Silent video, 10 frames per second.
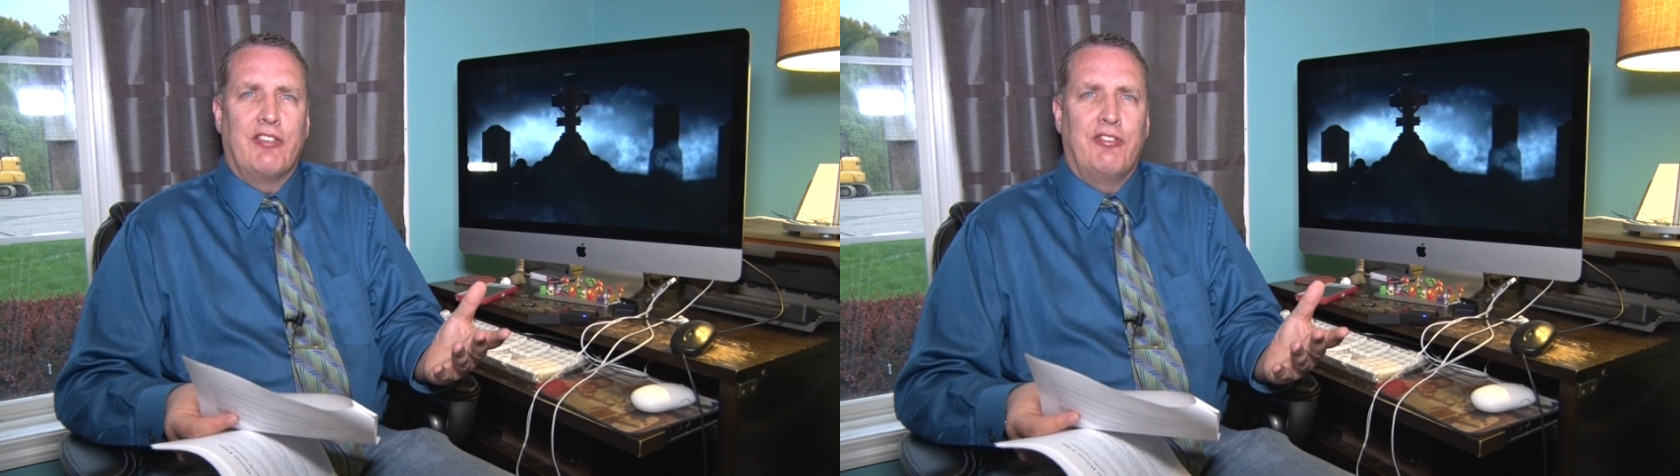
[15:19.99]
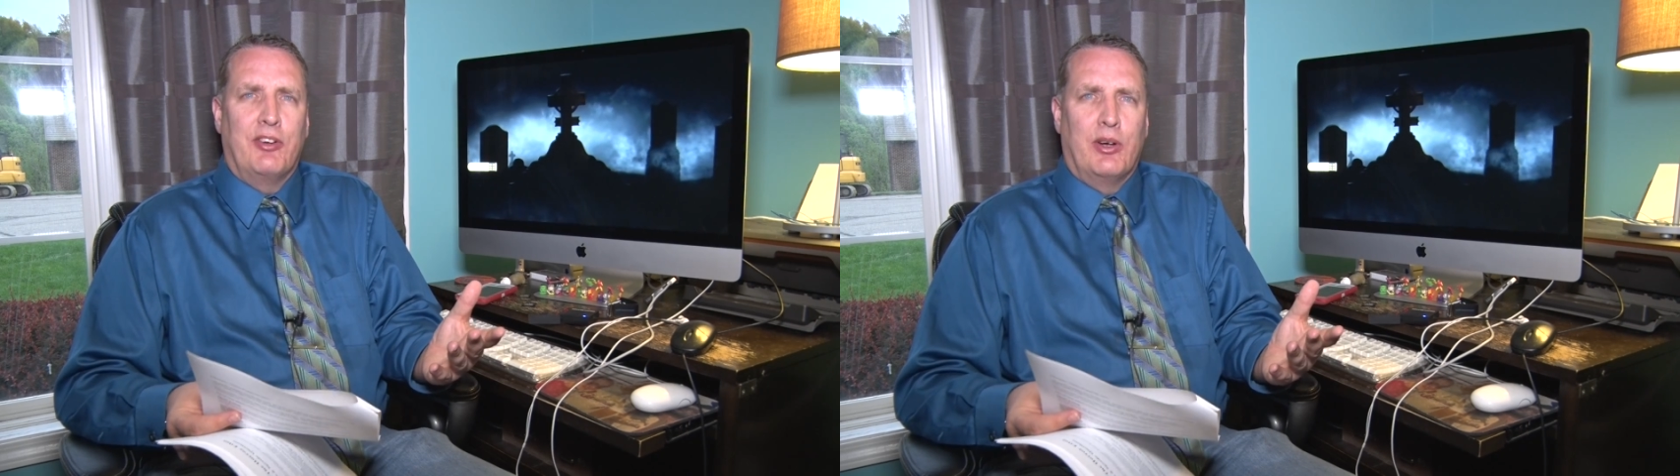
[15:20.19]

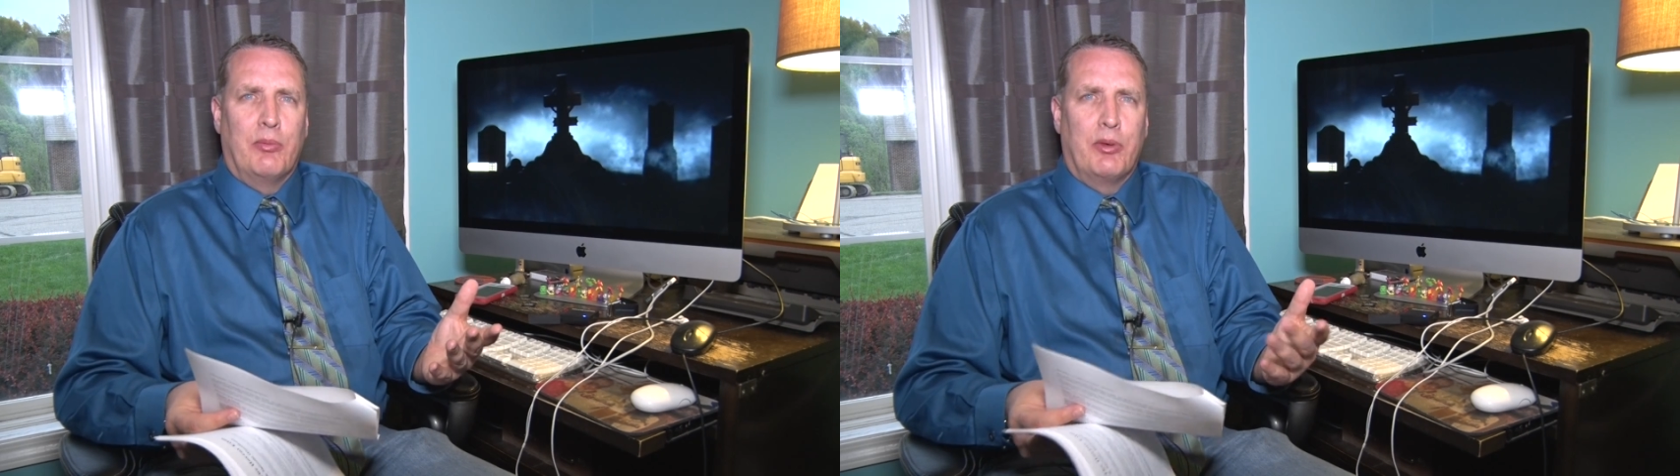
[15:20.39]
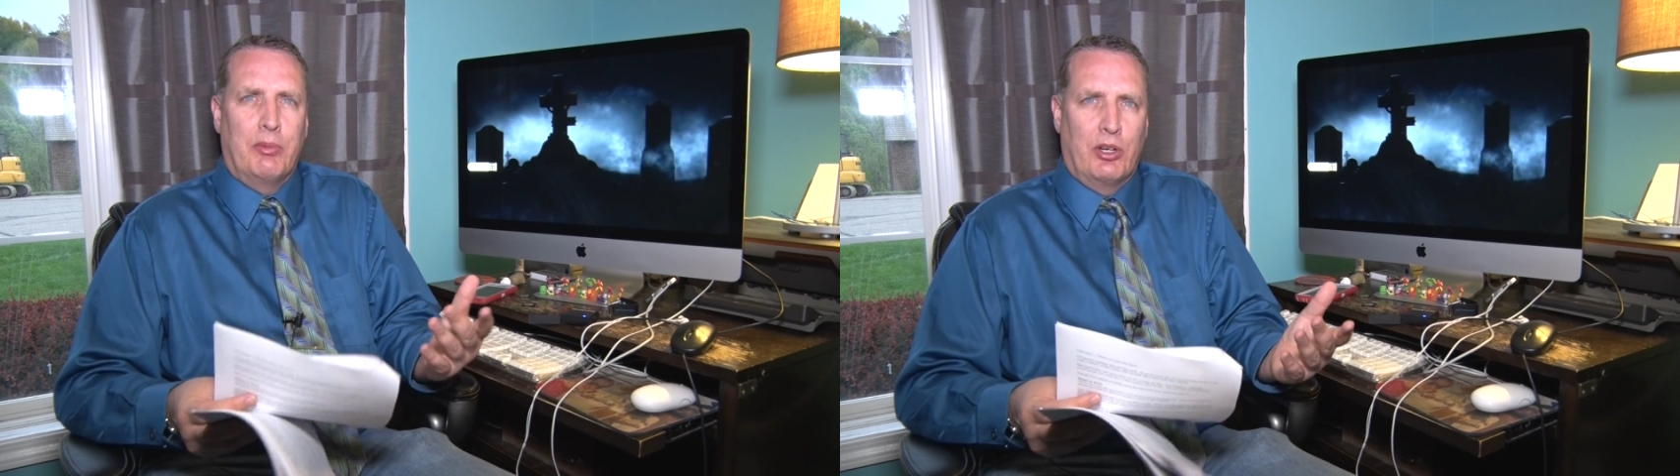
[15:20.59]

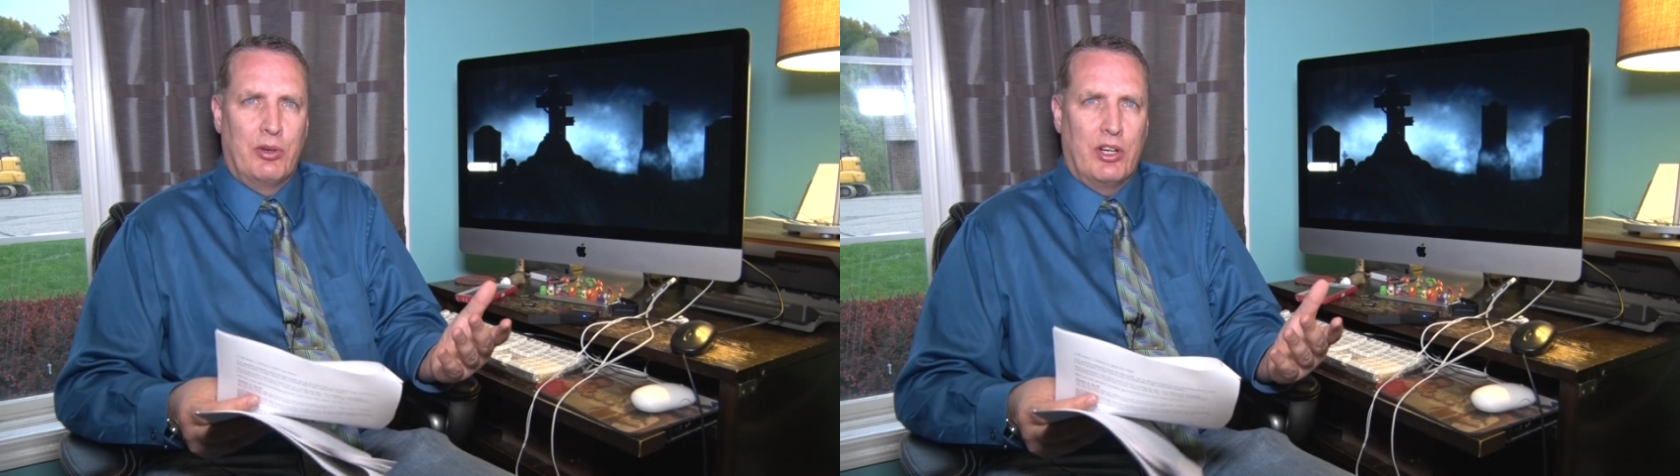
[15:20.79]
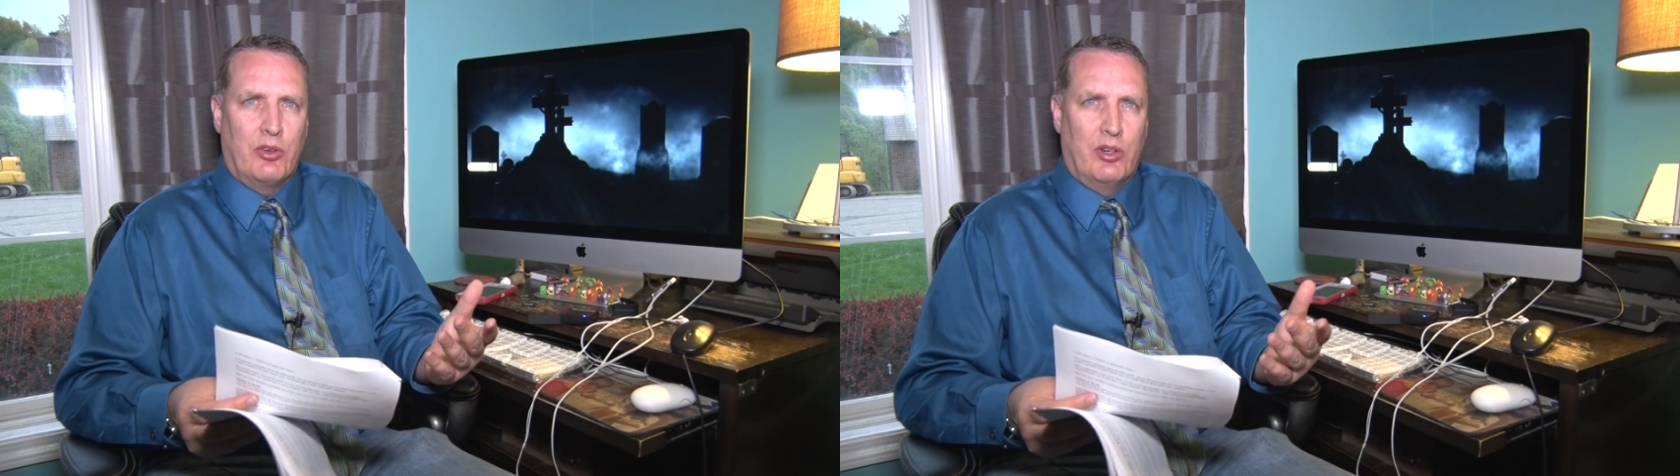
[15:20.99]
film to be
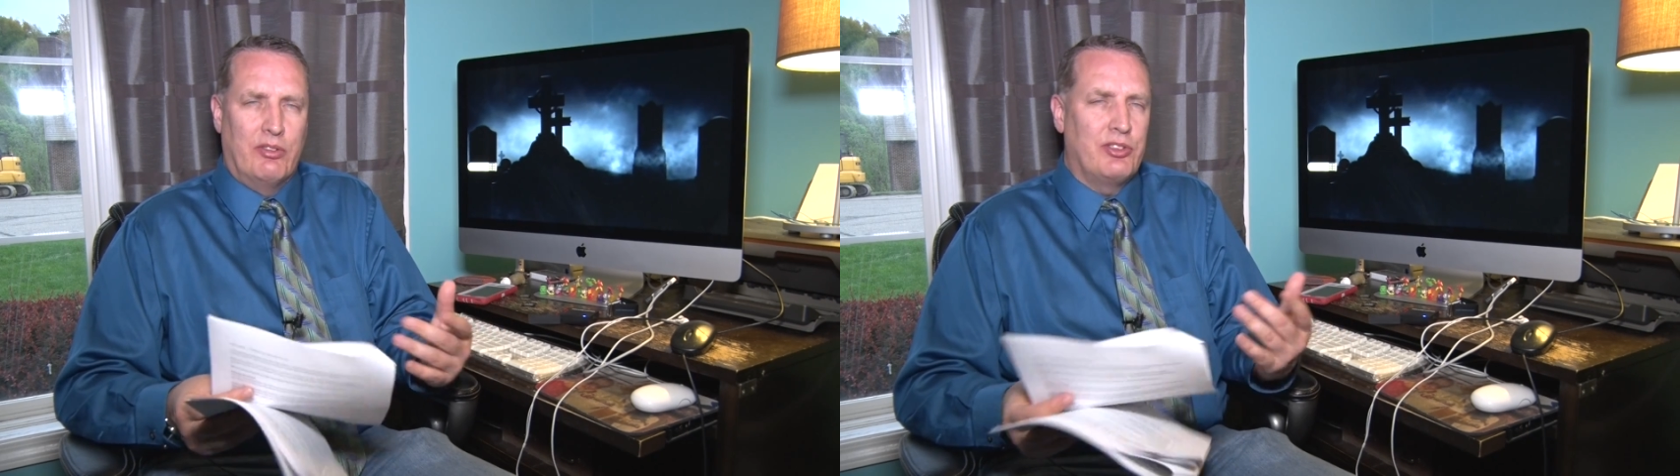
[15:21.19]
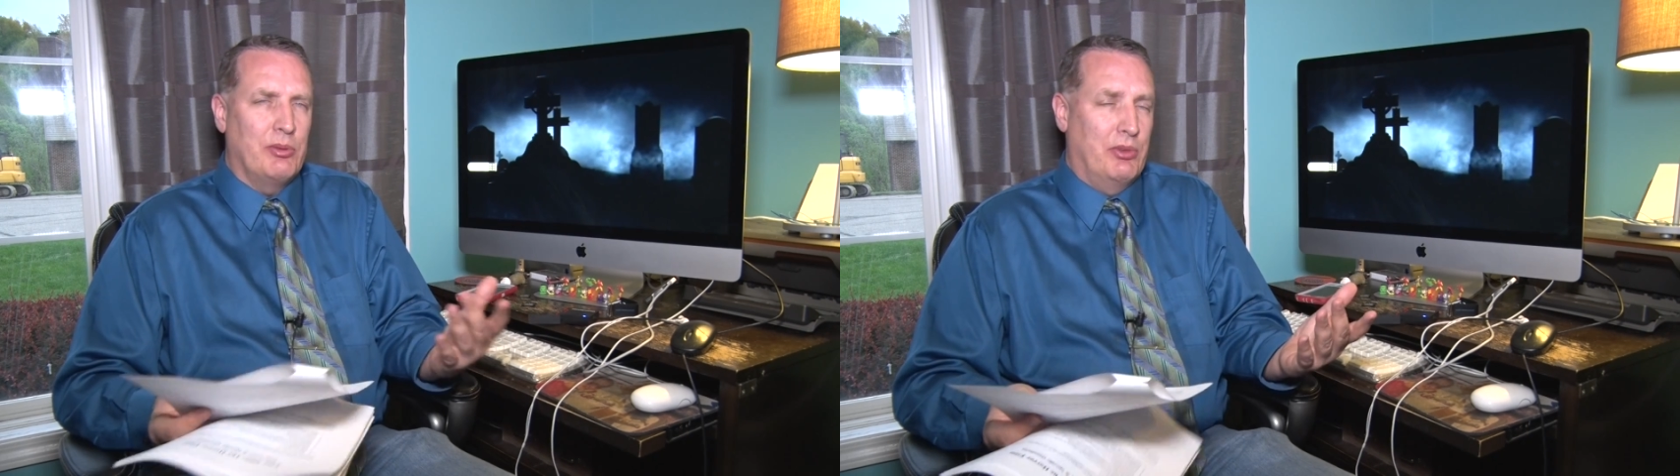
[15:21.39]
critical of
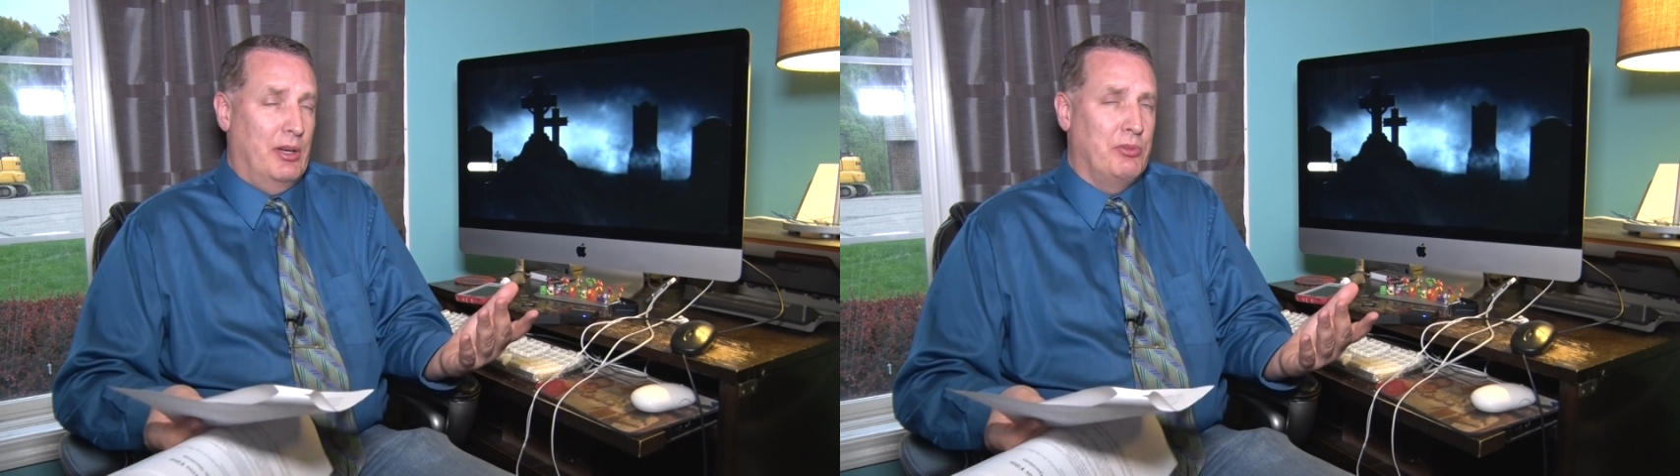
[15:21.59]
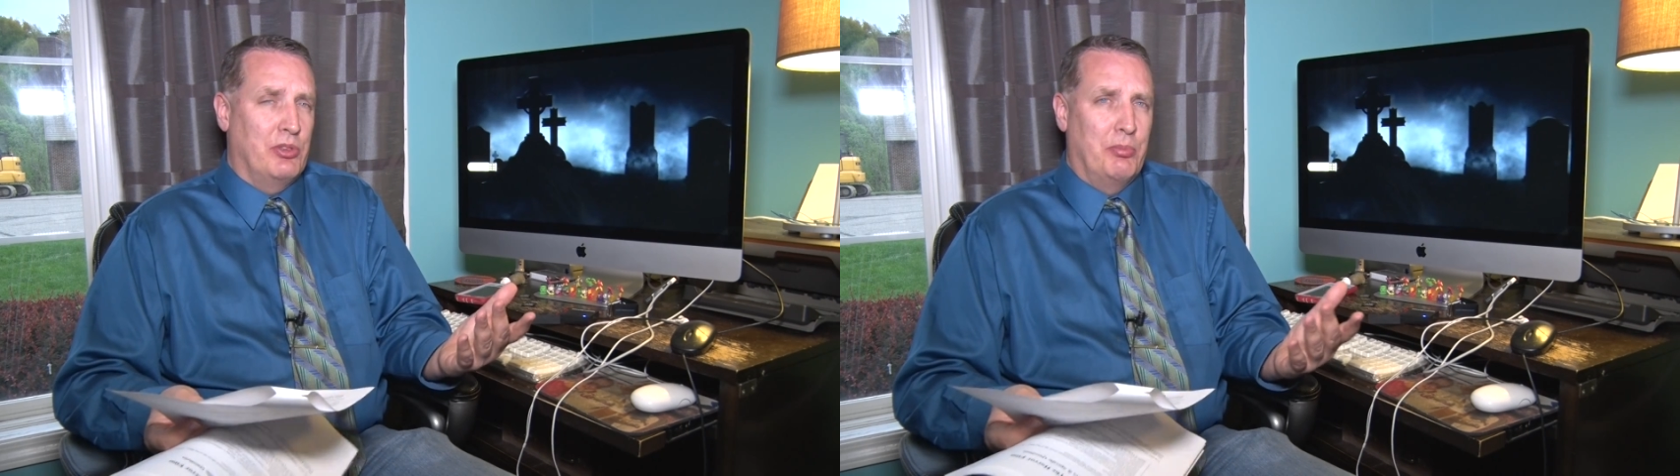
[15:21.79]
it.
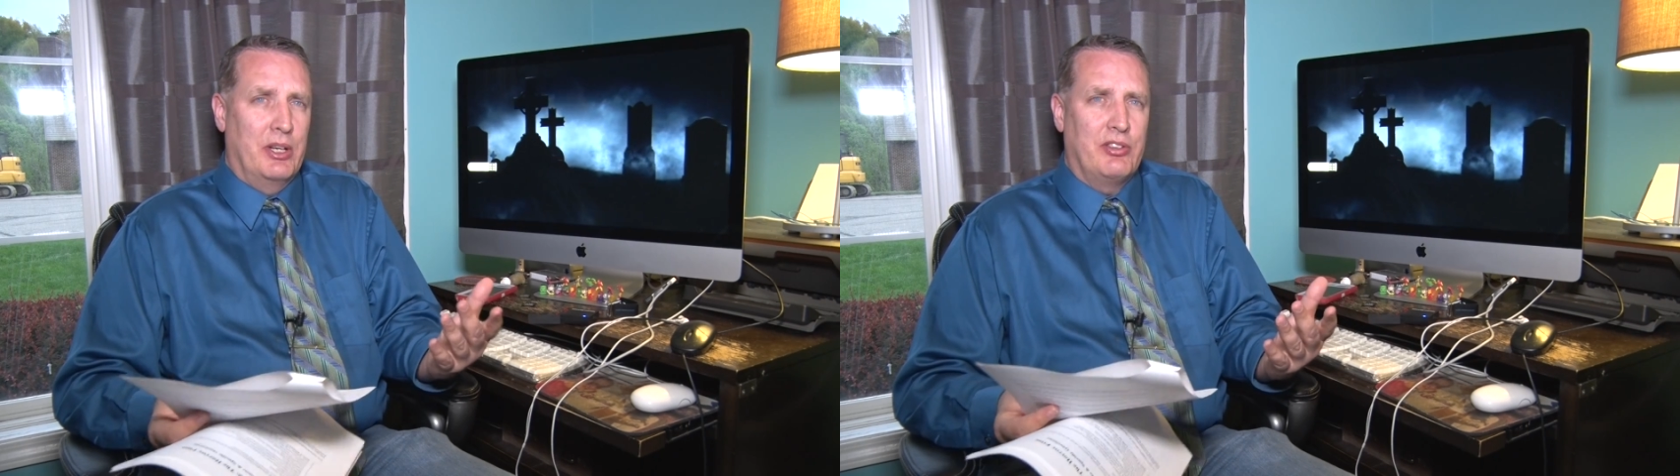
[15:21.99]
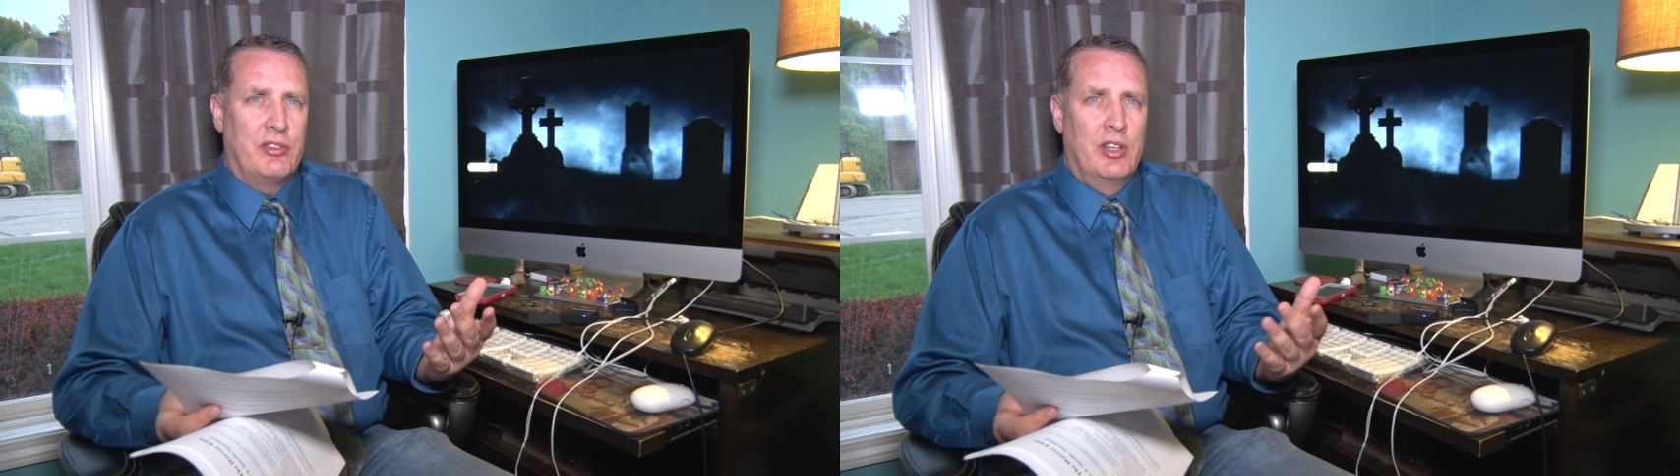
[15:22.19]
Sometimes your
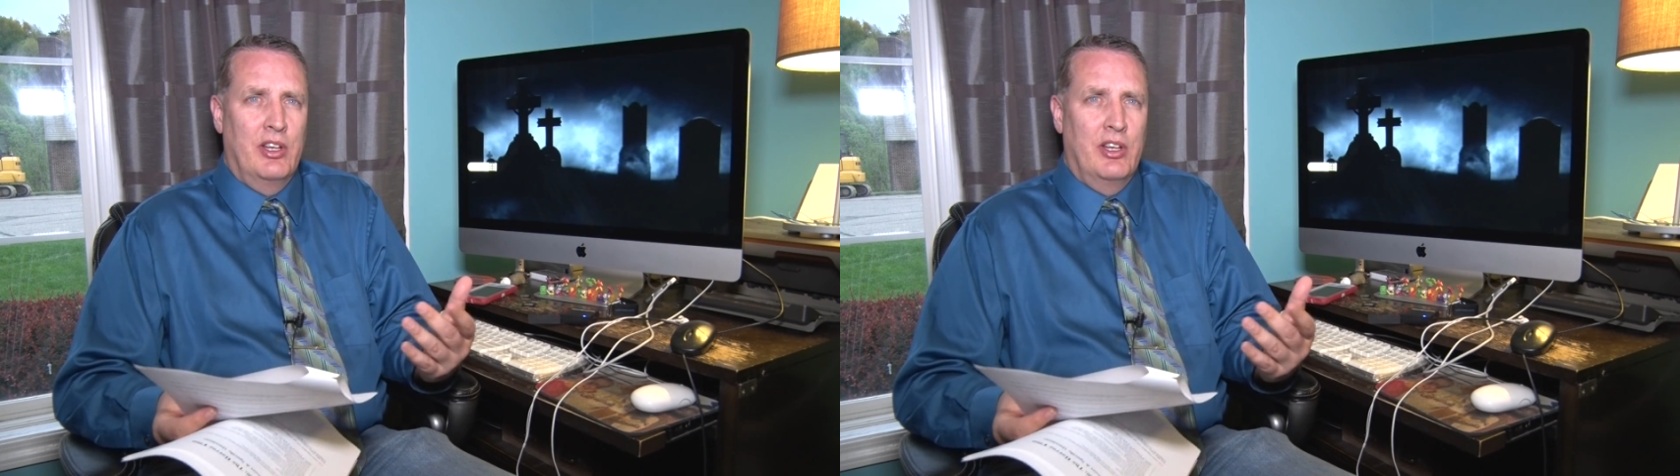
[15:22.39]
best,